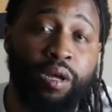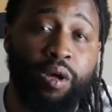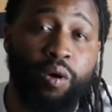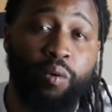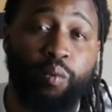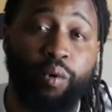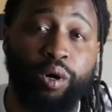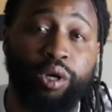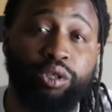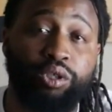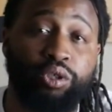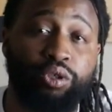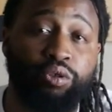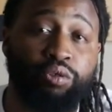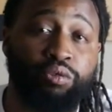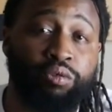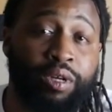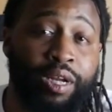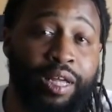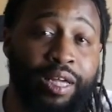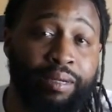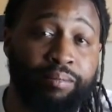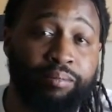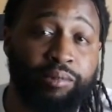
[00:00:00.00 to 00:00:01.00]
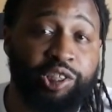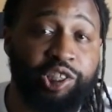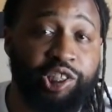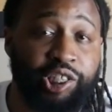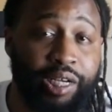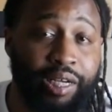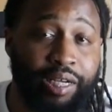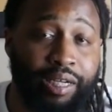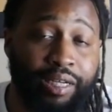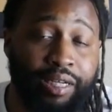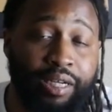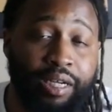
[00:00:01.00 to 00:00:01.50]
One dude named
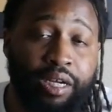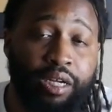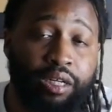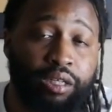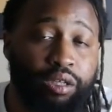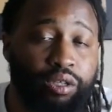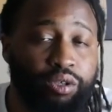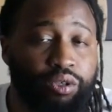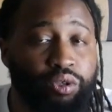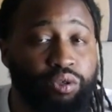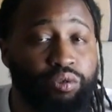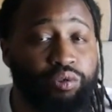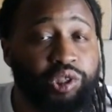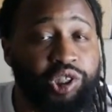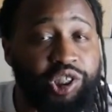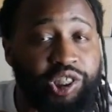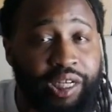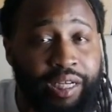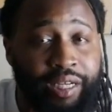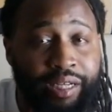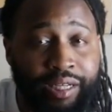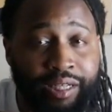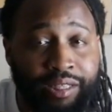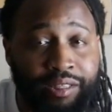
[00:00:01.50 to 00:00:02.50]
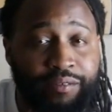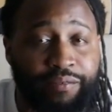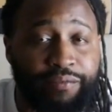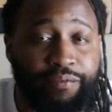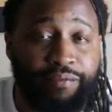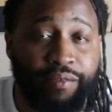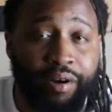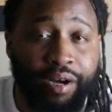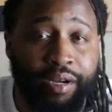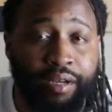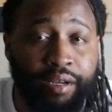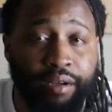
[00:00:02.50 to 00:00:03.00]
Jake. The dude Jake is
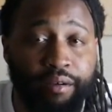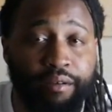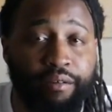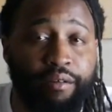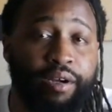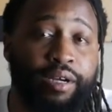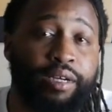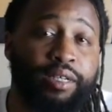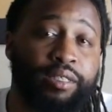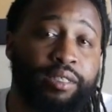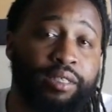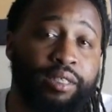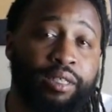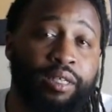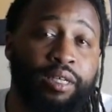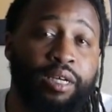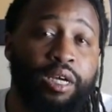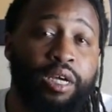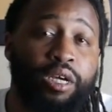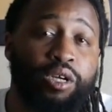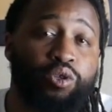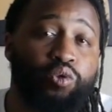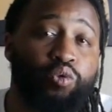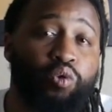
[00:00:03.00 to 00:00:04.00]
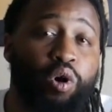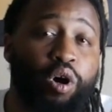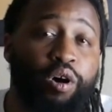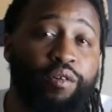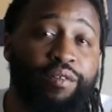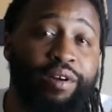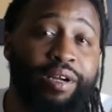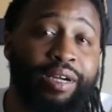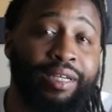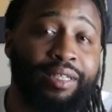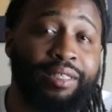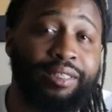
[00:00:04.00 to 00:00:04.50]
fucking crazy. You
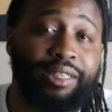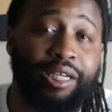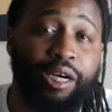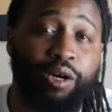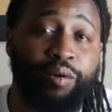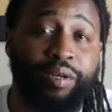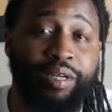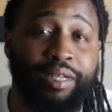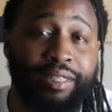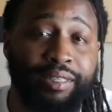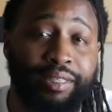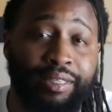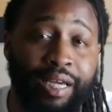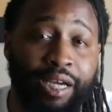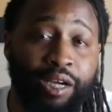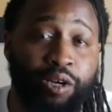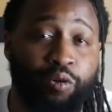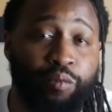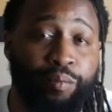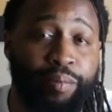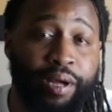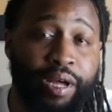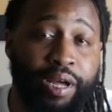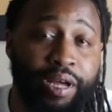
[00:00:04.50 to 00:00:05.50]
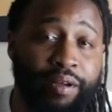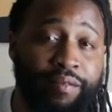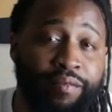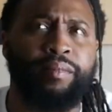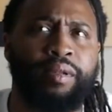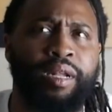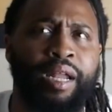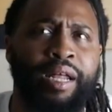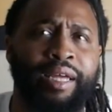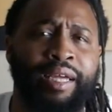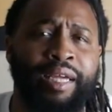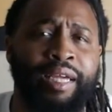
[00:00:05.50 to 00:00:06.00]
already can tell he a psychopath.
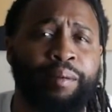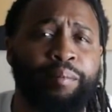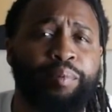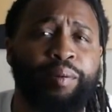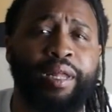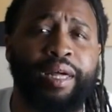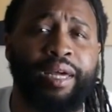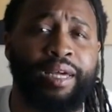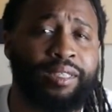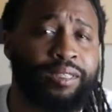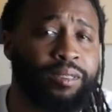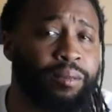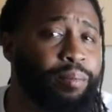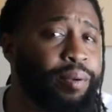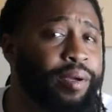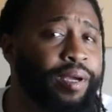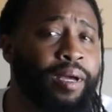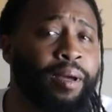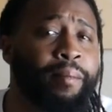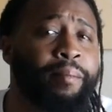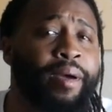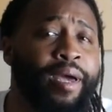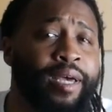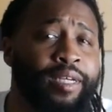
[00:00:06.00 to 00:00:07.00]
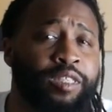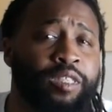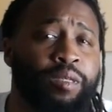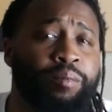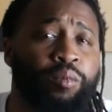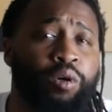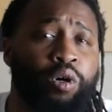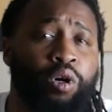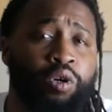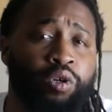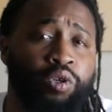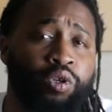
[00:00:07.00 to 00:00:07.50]
Like, he playing some pickup
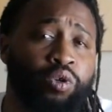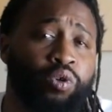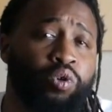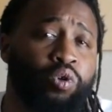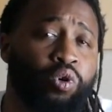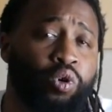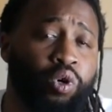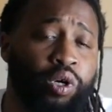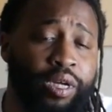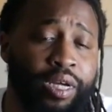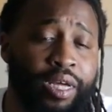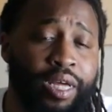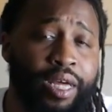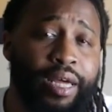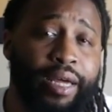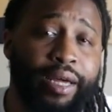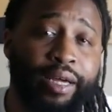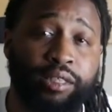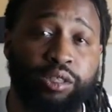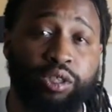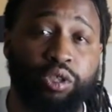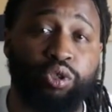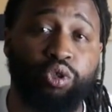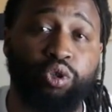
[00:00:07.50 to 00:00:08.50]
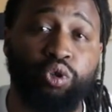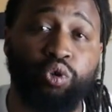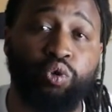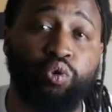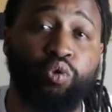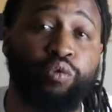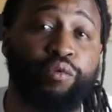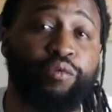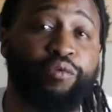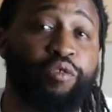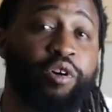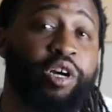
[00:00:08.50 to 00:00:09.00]
basketball on the court. It's a dude
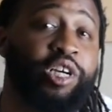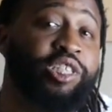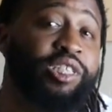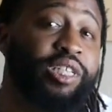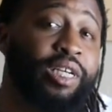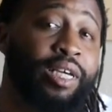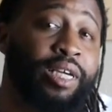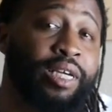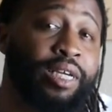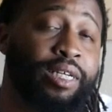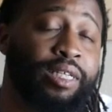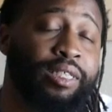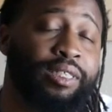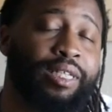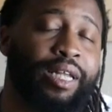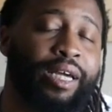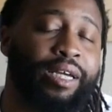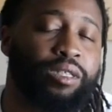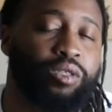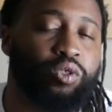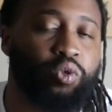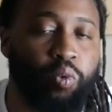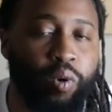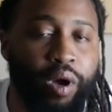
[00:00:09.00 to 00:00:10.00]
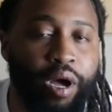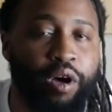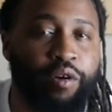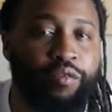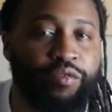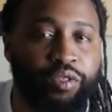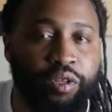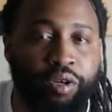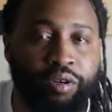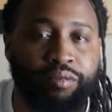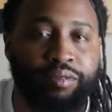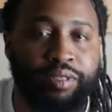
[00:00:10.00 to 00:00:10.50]
who Fresh age, like 12,
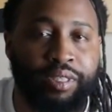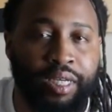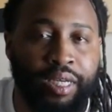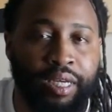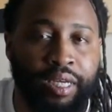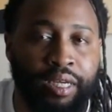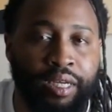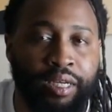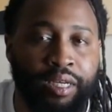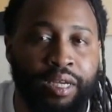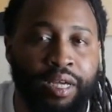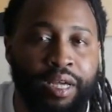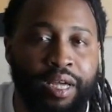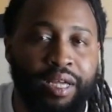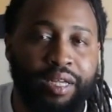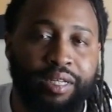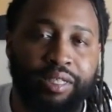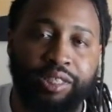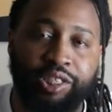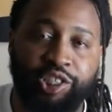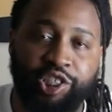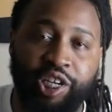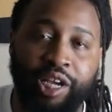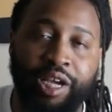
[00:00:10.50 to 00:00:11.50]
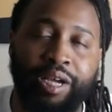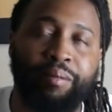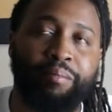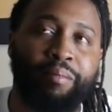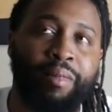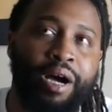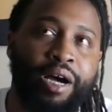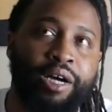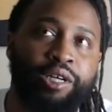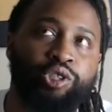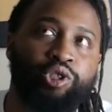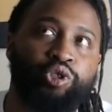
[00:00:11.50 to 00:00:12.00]
13. Jake,
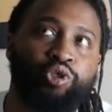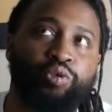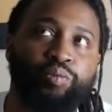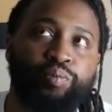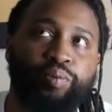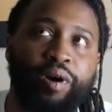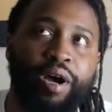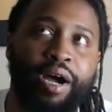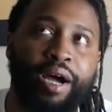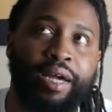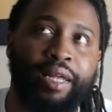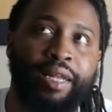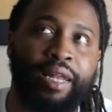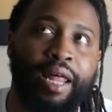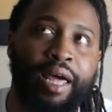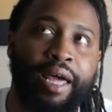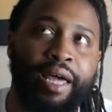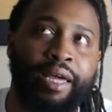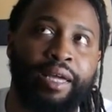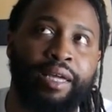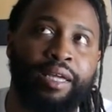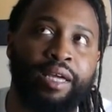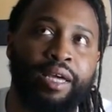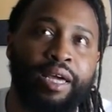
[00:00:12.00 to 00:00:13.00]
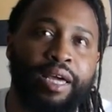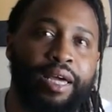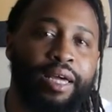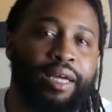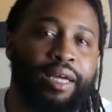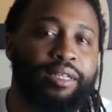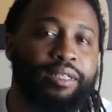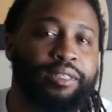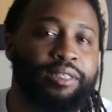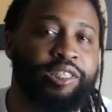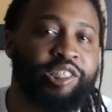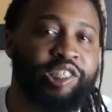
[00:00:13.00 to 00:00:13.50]
mind you, probably like
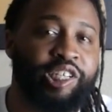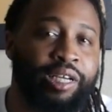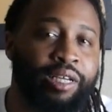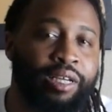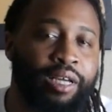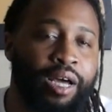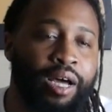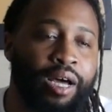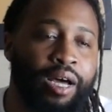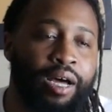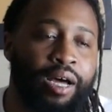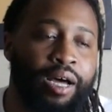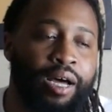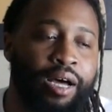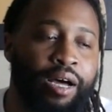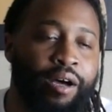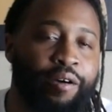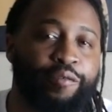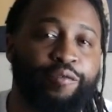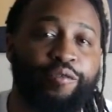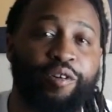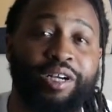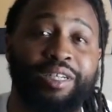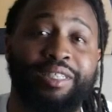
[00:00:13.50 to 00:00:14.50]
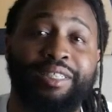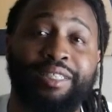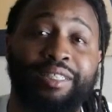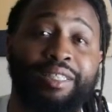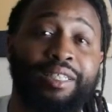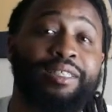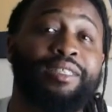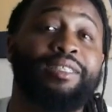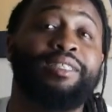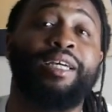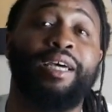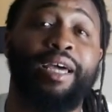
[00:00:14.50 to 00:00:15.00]
Jake, Fresh
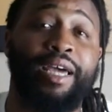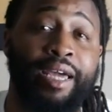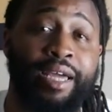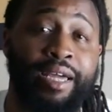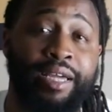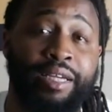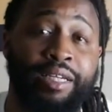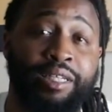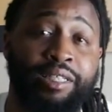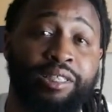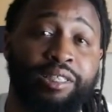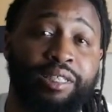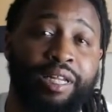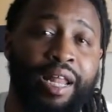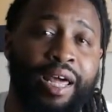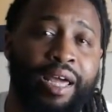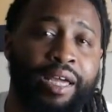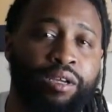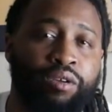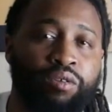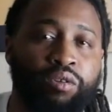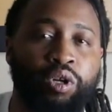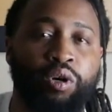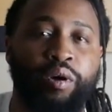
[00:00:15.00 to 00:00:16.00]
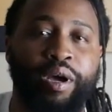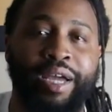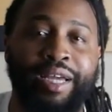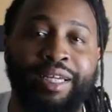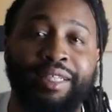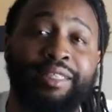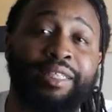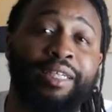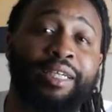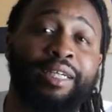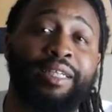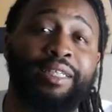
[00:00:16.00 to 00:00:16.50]
sister age, like,
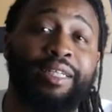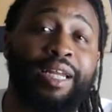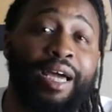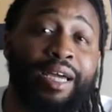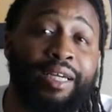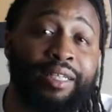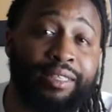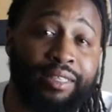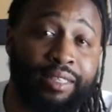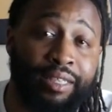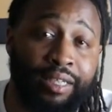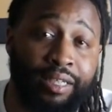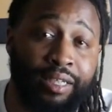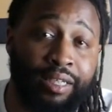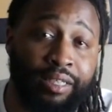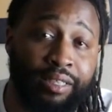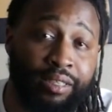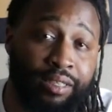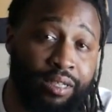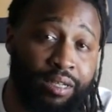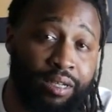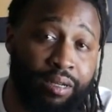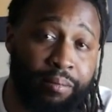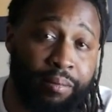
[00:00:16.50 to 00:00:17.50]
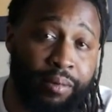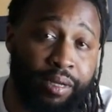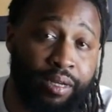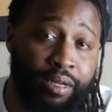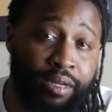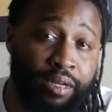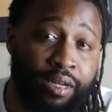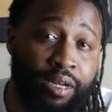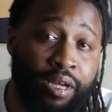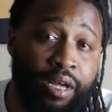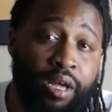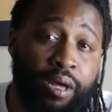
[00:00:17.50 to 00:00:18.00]
18, 19. You know what I
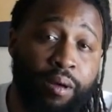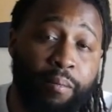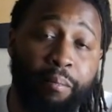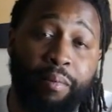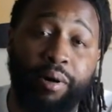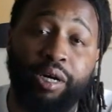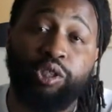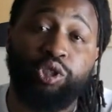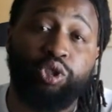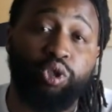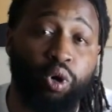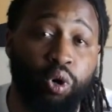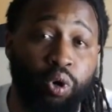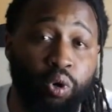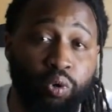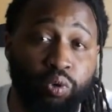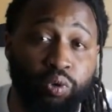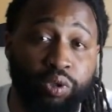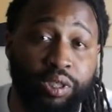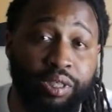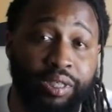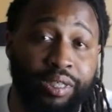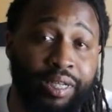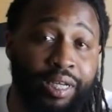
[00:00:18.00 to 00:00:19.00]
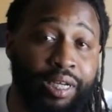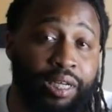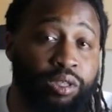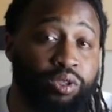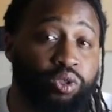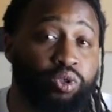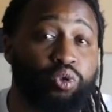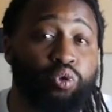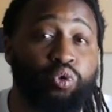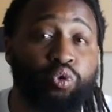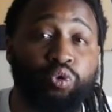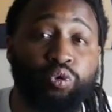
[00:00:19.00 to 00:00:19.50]
mean? Much older, getting
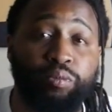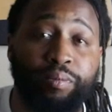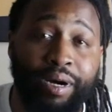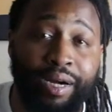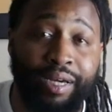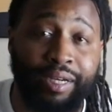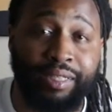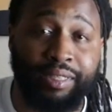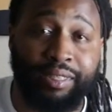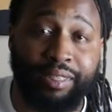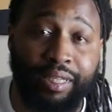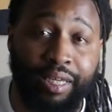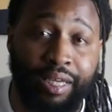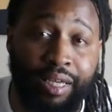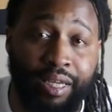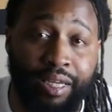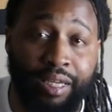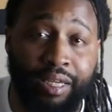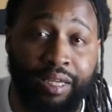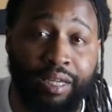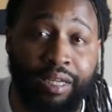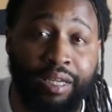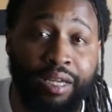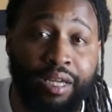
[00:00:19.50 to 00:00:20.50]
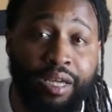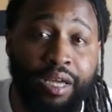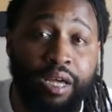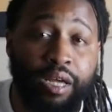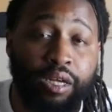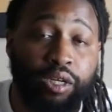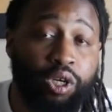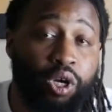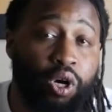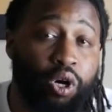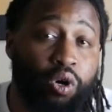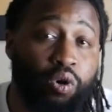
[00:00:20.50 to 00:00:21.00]
schooled by this kid.
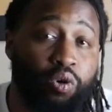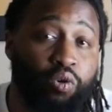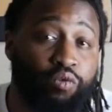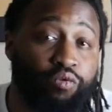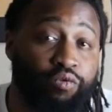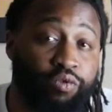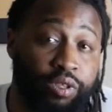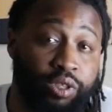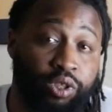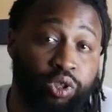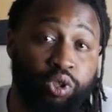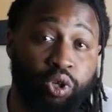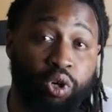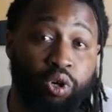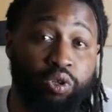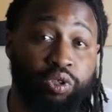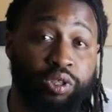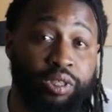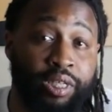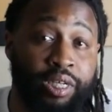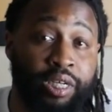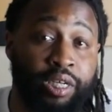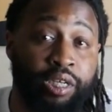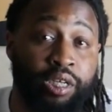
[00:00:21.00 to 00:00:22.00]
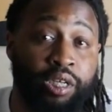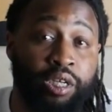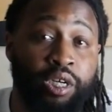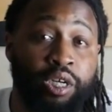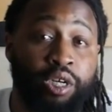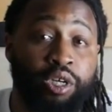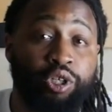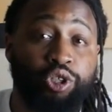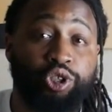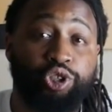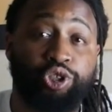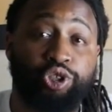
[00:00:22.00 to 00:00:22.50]
Yo, results in
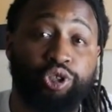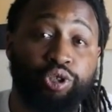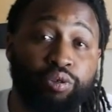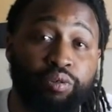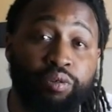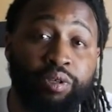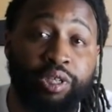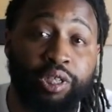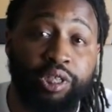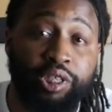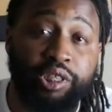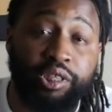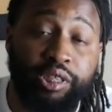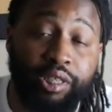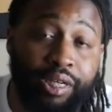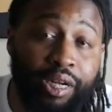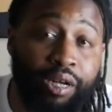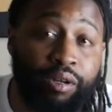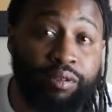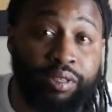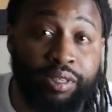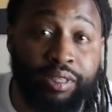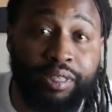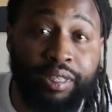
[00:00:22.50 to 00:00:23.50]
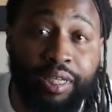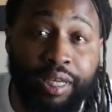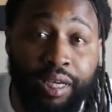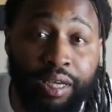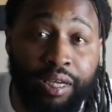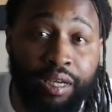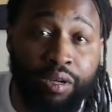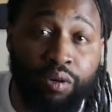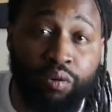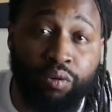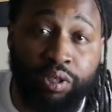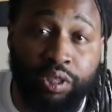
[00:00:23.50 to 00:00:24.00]
shooting the shit out this
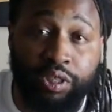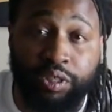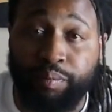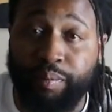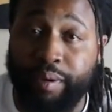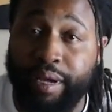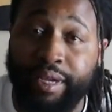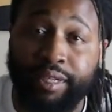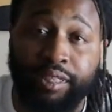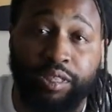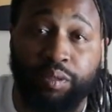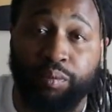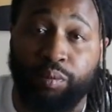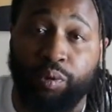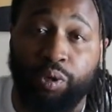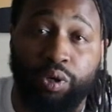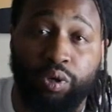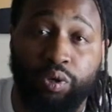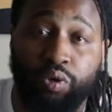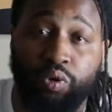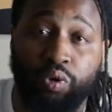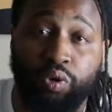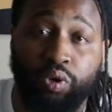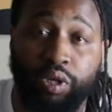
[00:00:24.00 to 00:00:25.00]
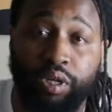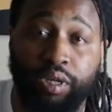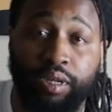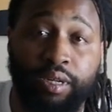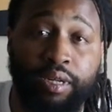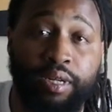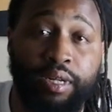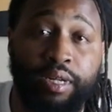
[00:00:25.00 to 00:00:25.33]
kid on his basketball court.